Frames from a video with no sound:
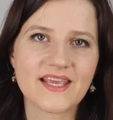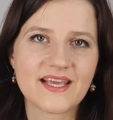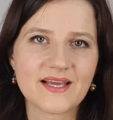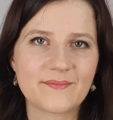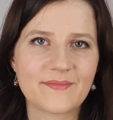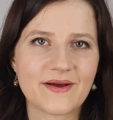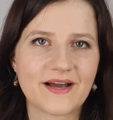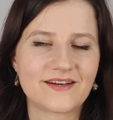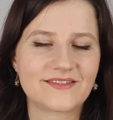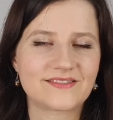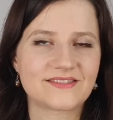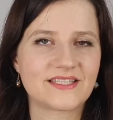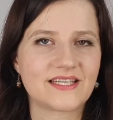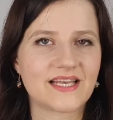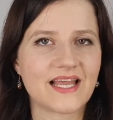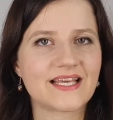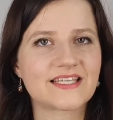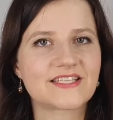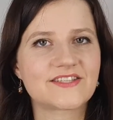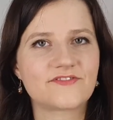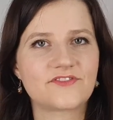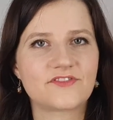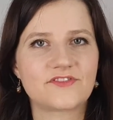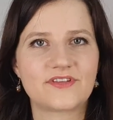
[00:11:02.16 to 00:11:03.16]
about the
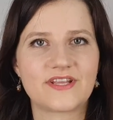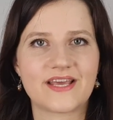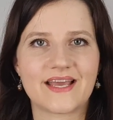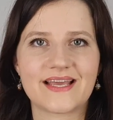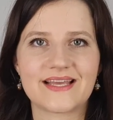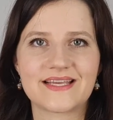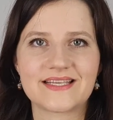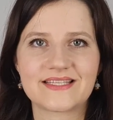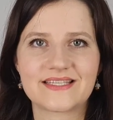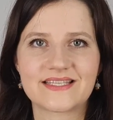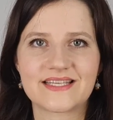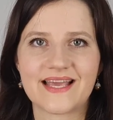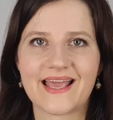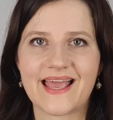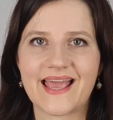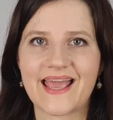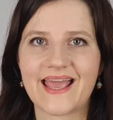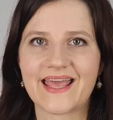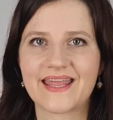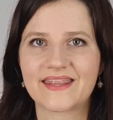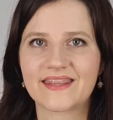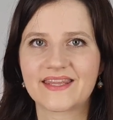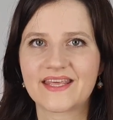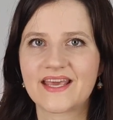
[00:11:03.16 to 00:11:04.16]
last few days
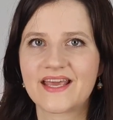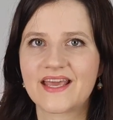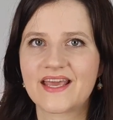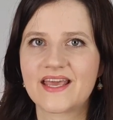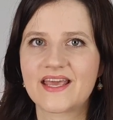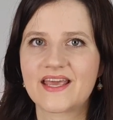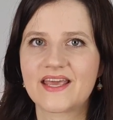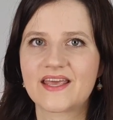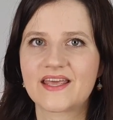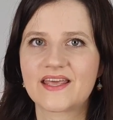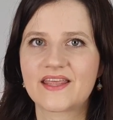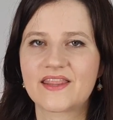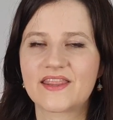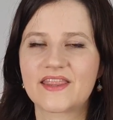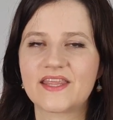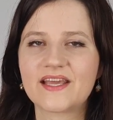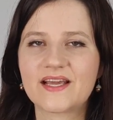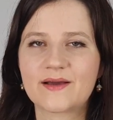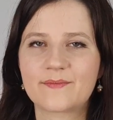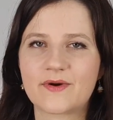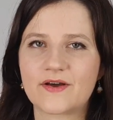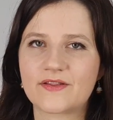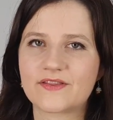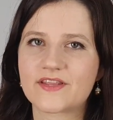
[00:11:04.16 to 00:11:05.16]
and think
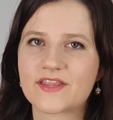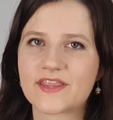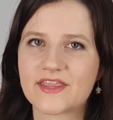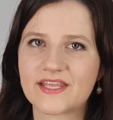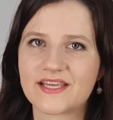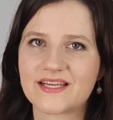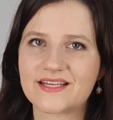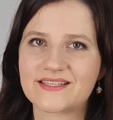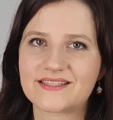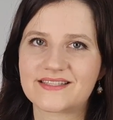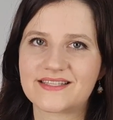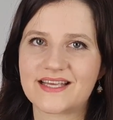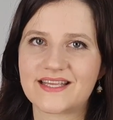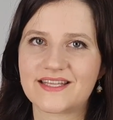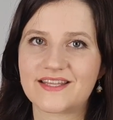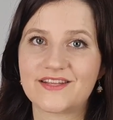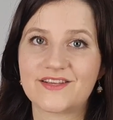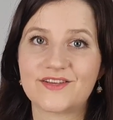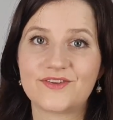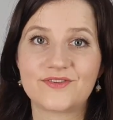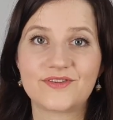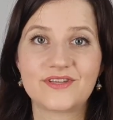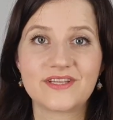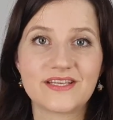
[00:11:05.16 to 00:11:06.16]
about the things that
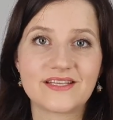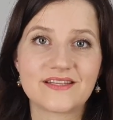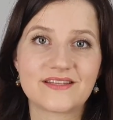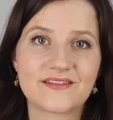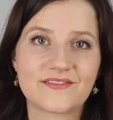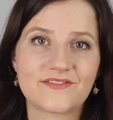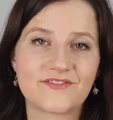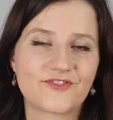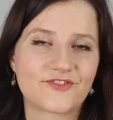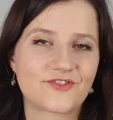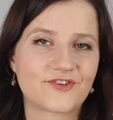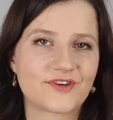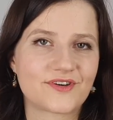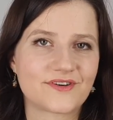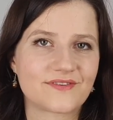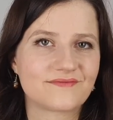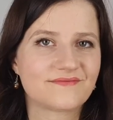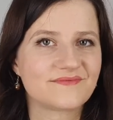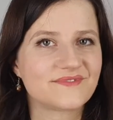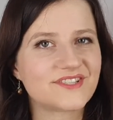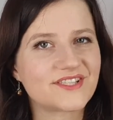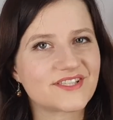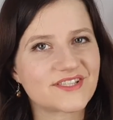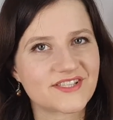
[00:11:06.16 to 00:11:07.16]
you did for
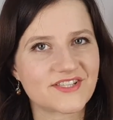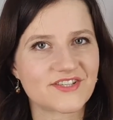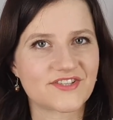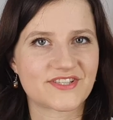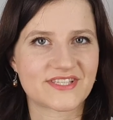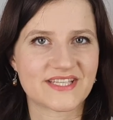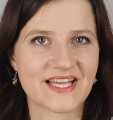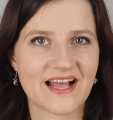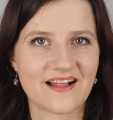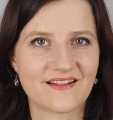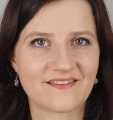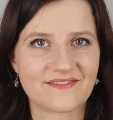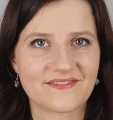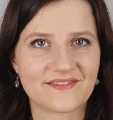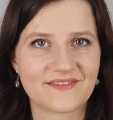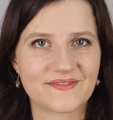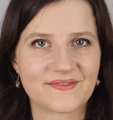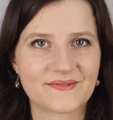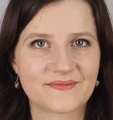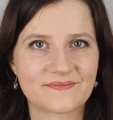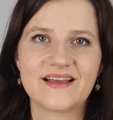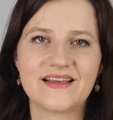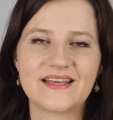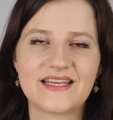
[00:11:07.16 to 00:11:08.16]
just yourself.
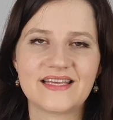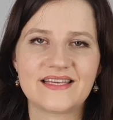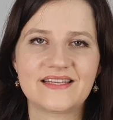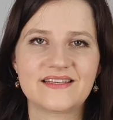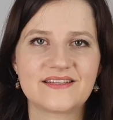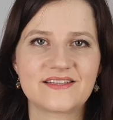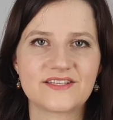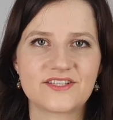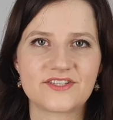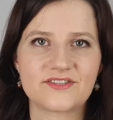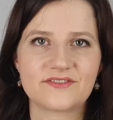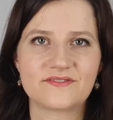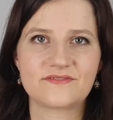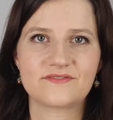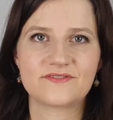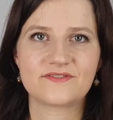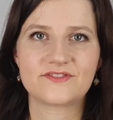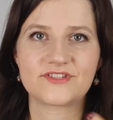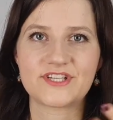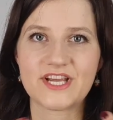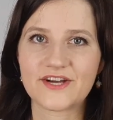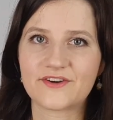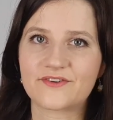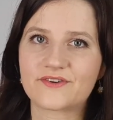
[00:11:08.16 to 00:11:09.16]
In
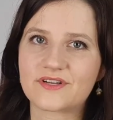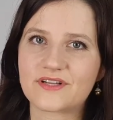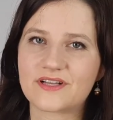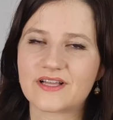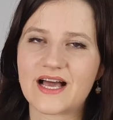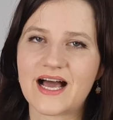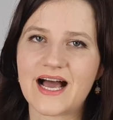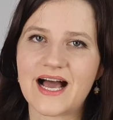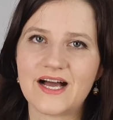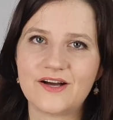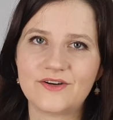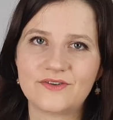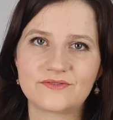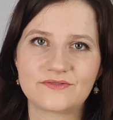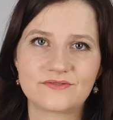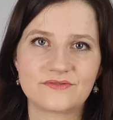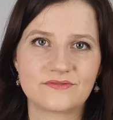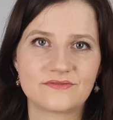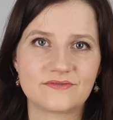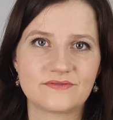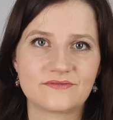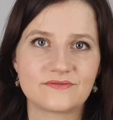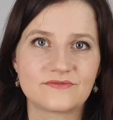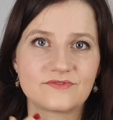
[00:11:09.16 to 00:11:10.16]
general, how
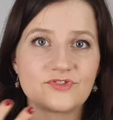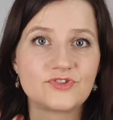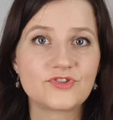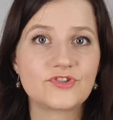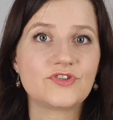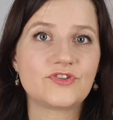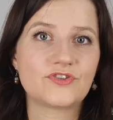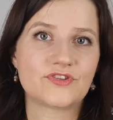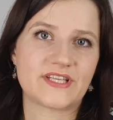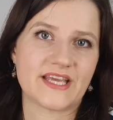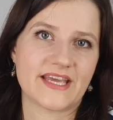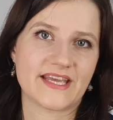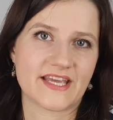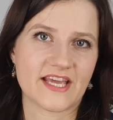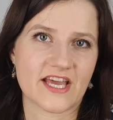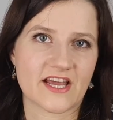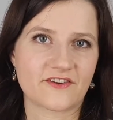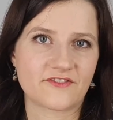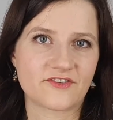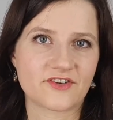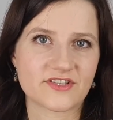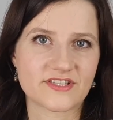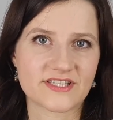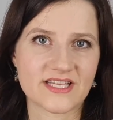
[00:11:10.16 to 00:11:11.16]
do you take care of
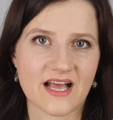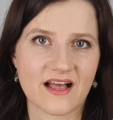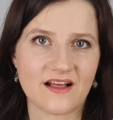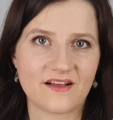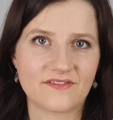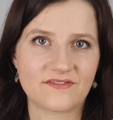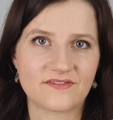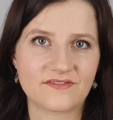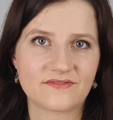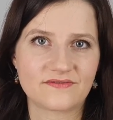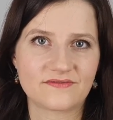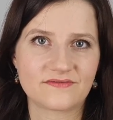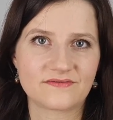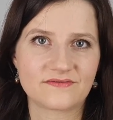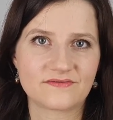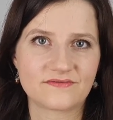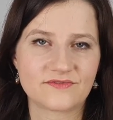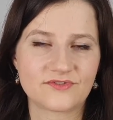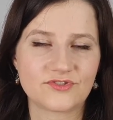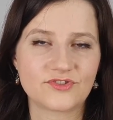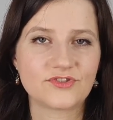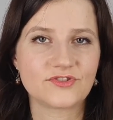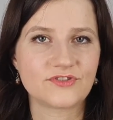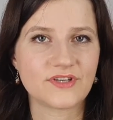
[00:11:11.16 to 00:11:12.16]
yourself?
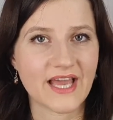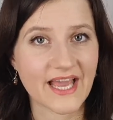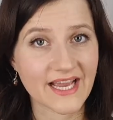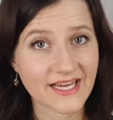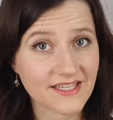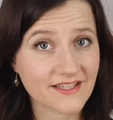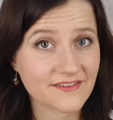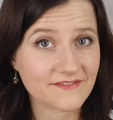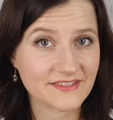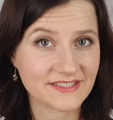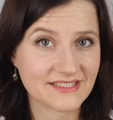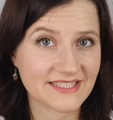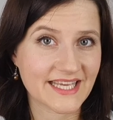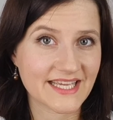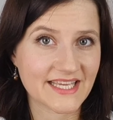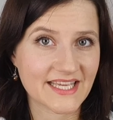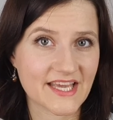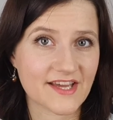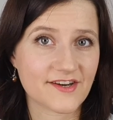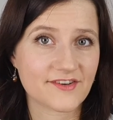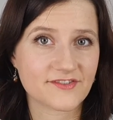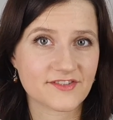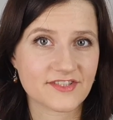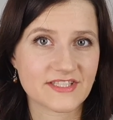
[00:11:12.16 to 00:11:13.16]
Do you actively take
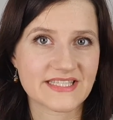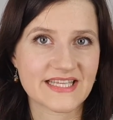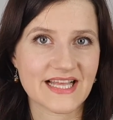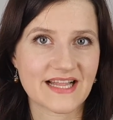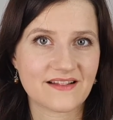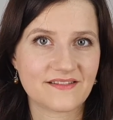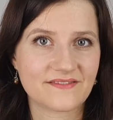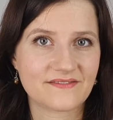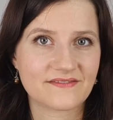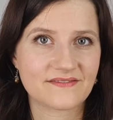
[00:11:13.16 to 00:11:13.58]
care of yourself?